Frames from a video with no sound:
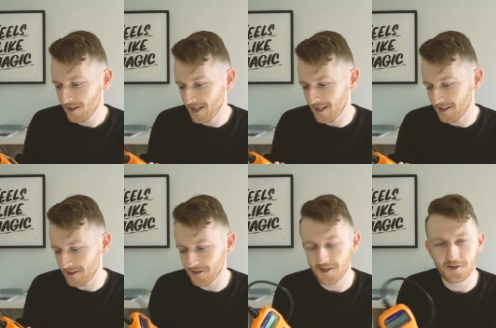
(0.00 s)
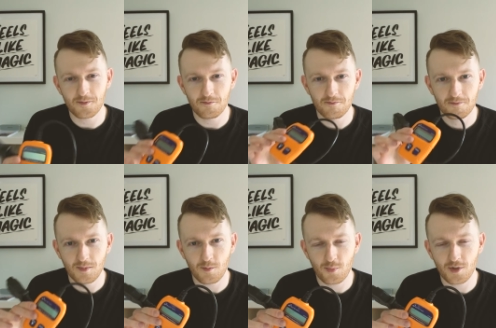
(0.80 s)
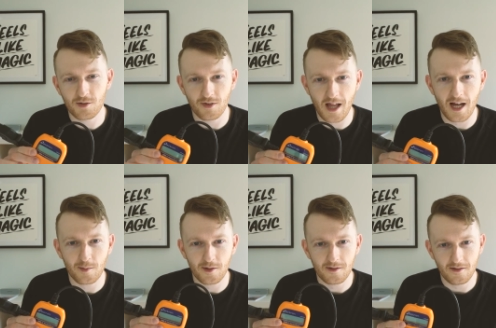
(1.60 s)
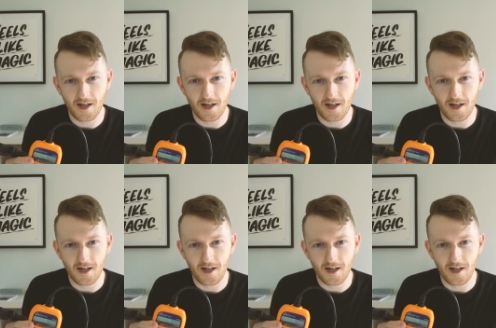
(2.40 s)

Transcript: Uh, it's pretty reliable